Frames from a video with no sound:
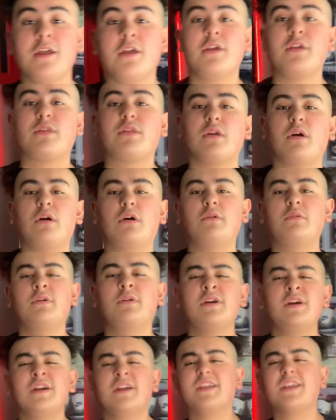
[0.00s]
So,
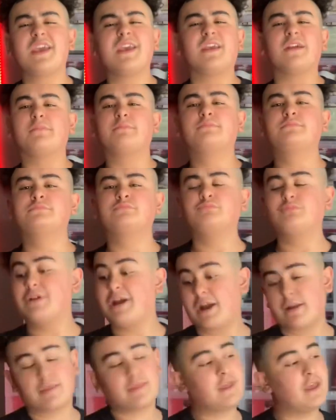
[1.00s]
yeah. We
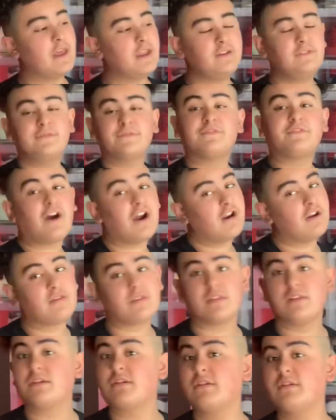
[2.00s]
got 10 fire
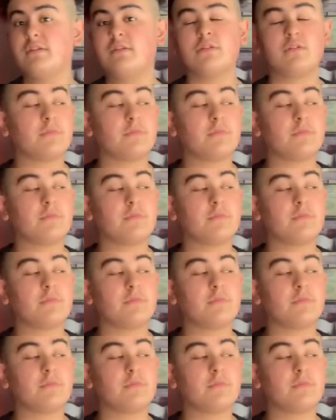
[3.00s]
sneakers, you know